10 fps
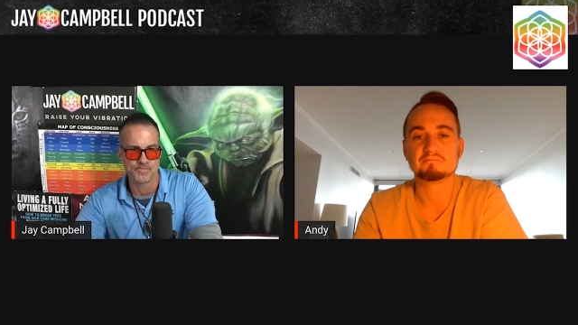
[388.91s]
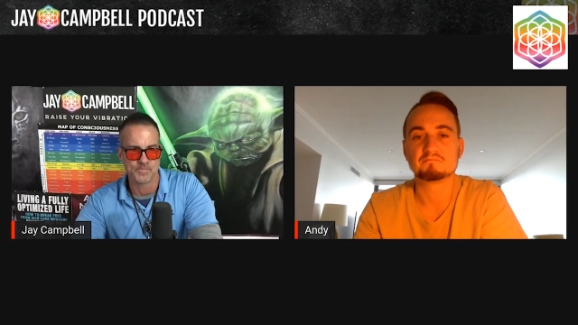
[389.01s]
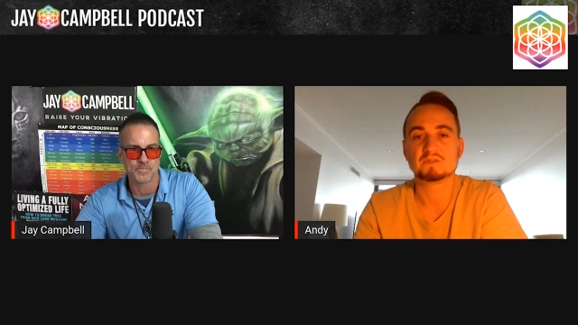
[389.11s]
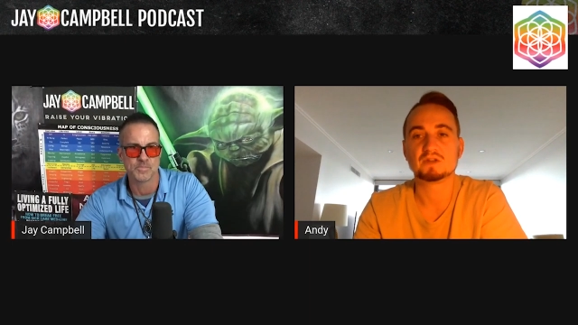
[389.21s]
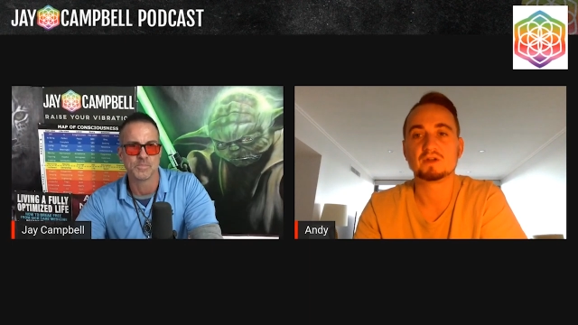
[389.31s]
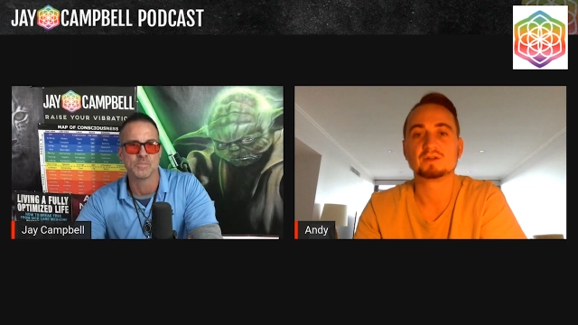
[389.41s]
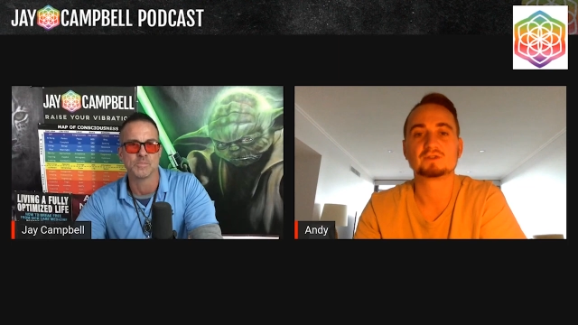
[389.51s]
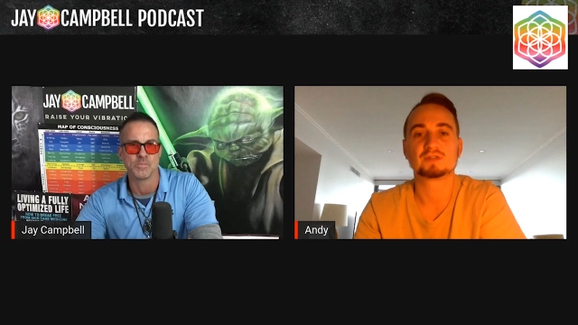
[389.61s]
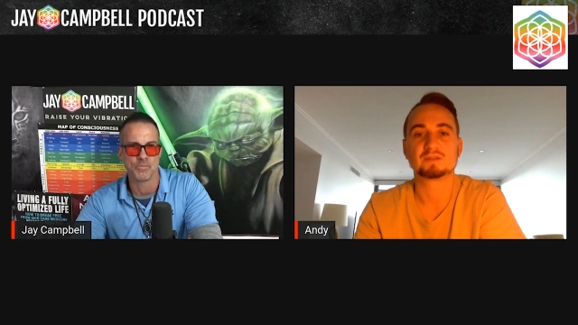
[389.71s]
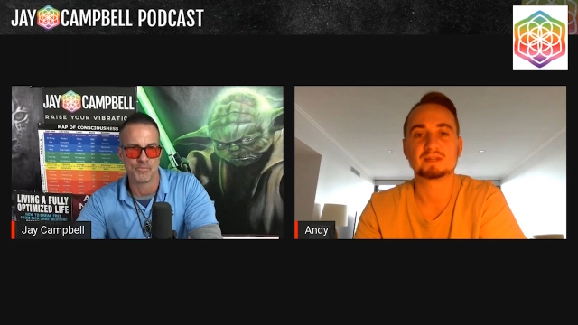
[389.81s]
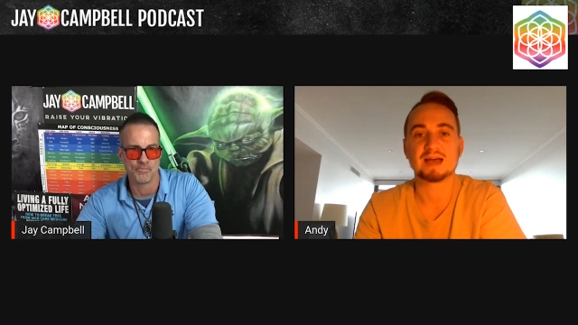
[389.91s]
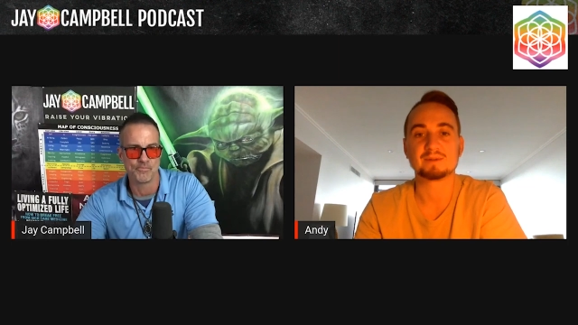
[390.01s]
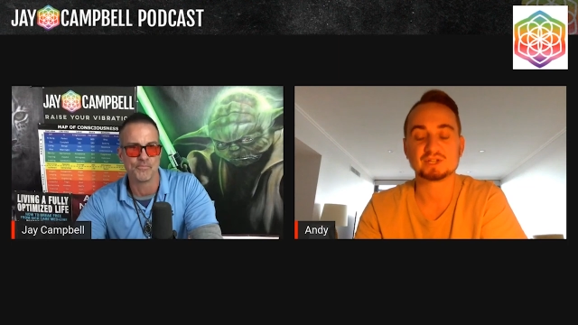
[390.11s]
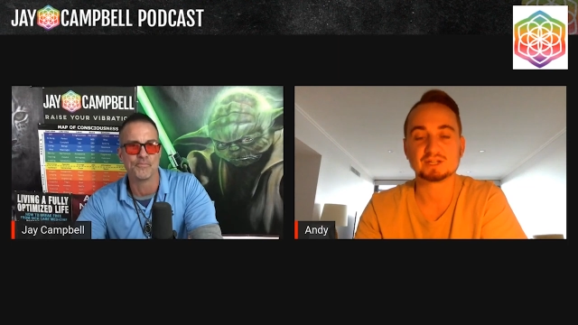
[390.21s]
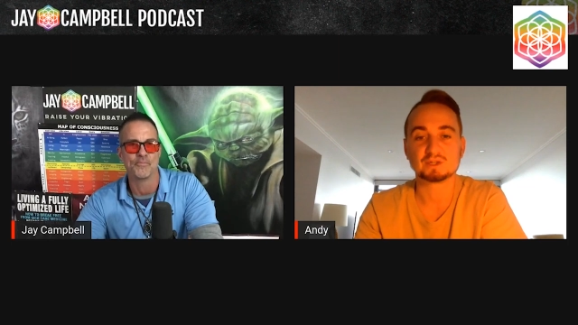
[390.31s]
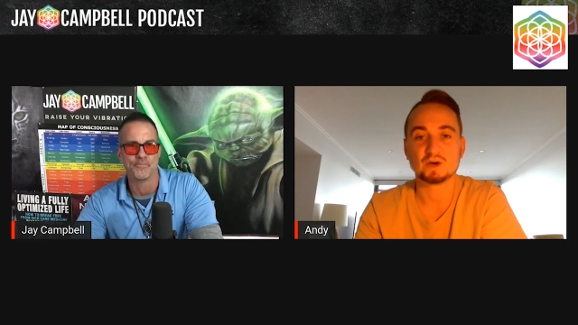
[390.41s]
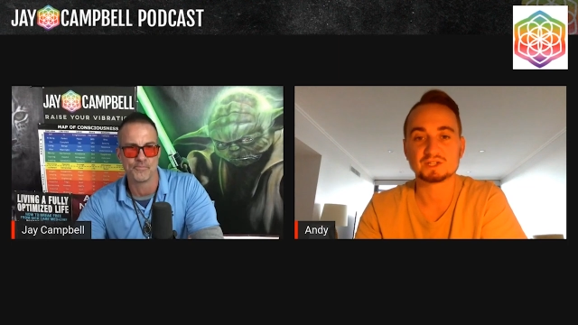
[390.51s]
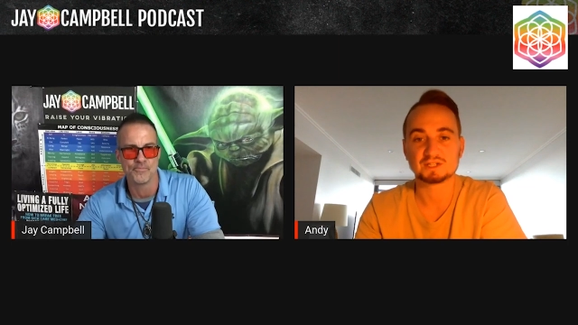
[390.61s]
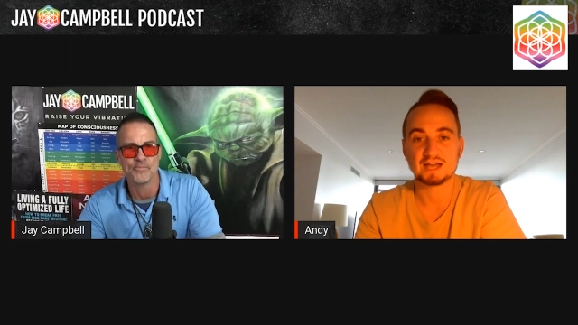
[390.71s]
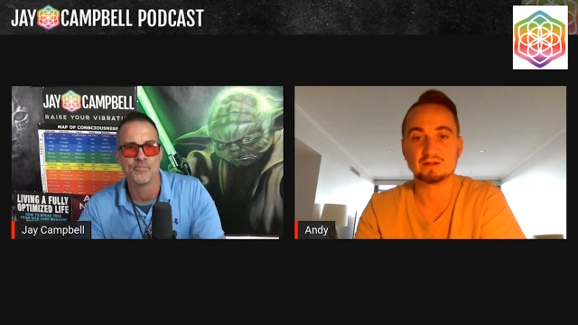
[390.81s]
Speaker 1: you know extremely damaging to our
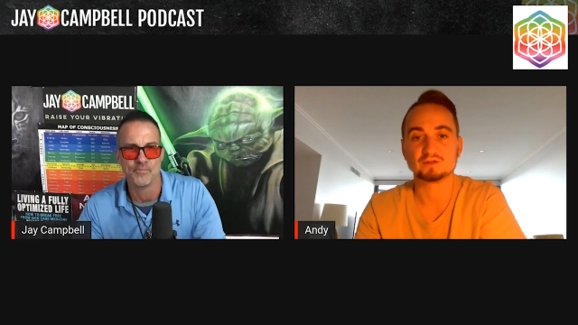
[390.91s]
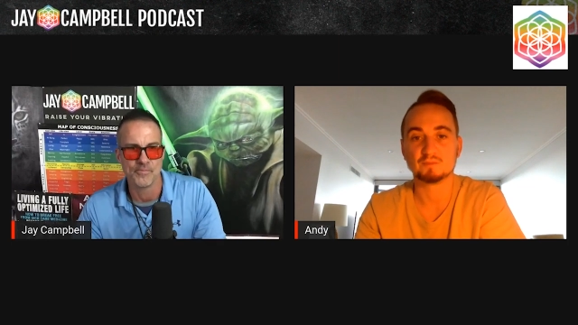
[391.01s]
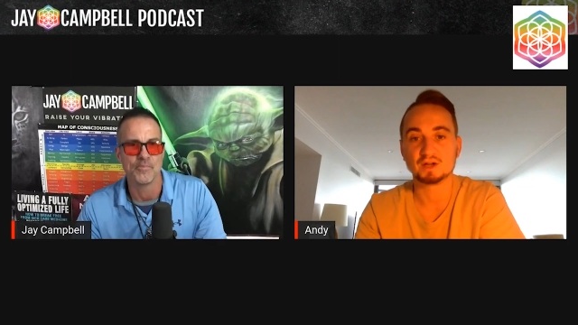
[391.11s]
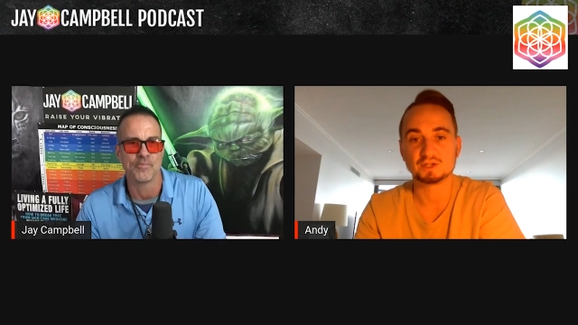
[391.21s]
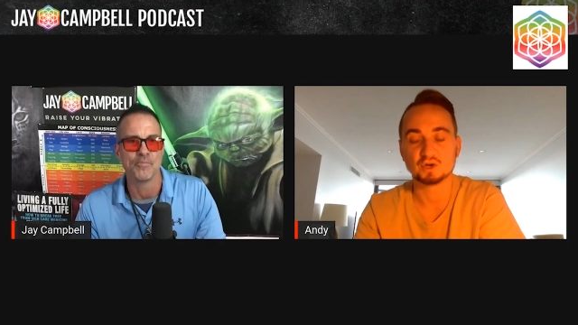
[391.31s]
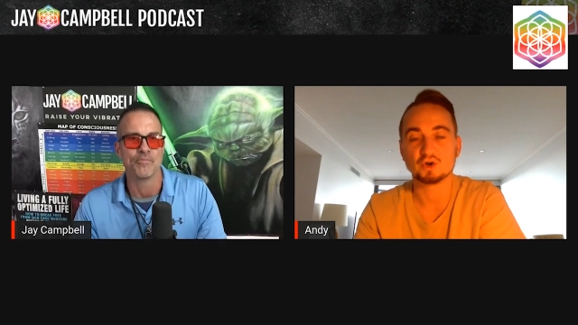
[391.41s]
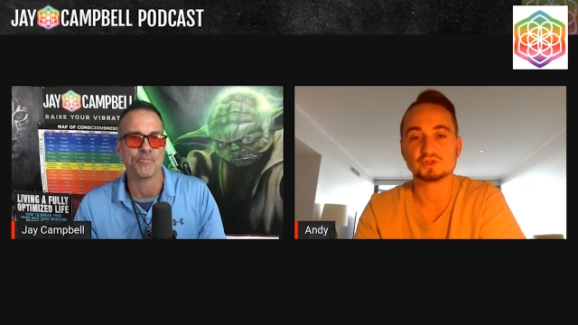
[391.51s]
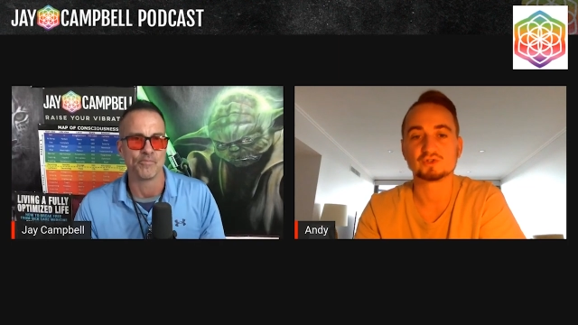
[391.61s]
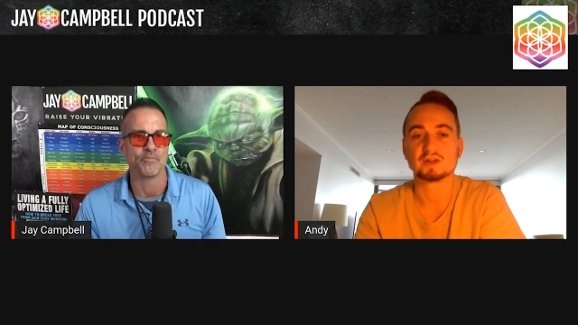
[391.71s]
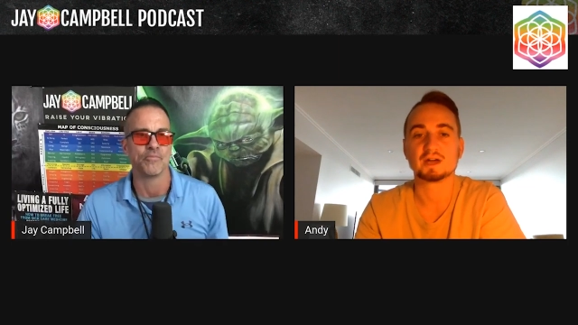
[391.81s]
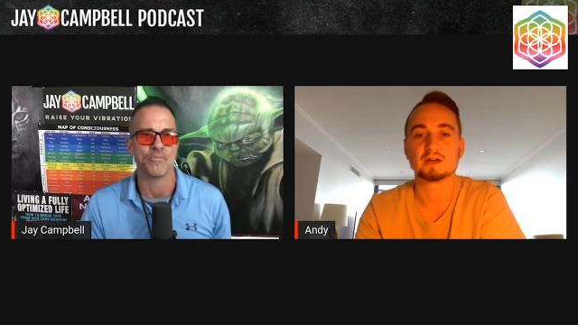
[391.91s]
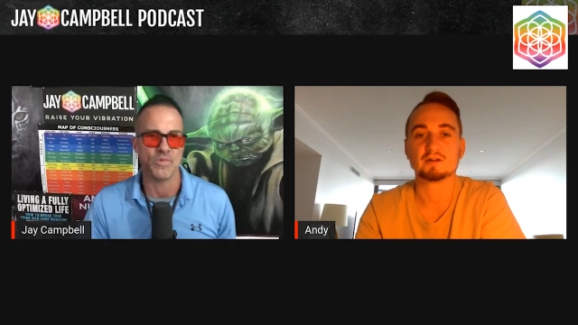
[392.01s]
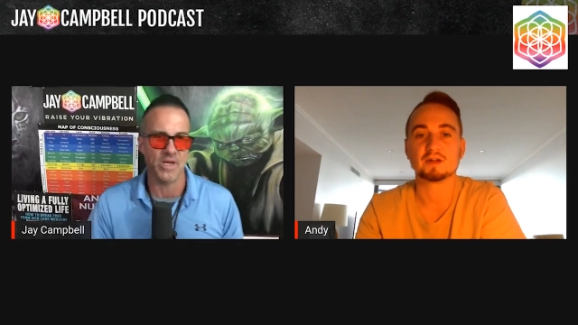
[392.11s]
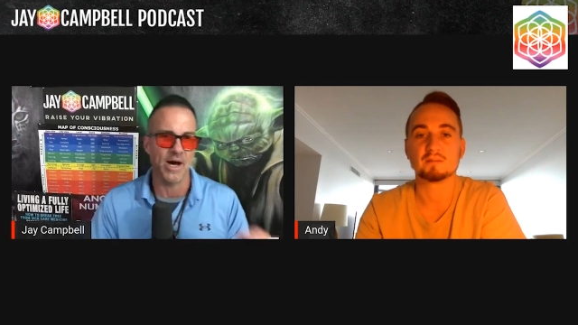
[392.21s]
cells mitochondria and yeah.